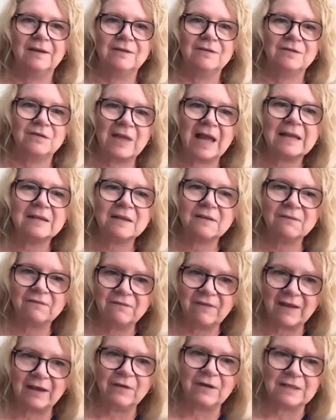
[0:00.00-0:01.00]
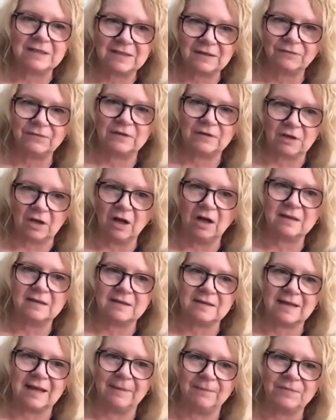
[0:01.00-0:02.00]
So that's a very different
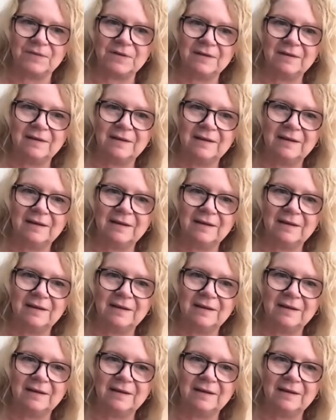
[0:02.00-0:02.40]
concept.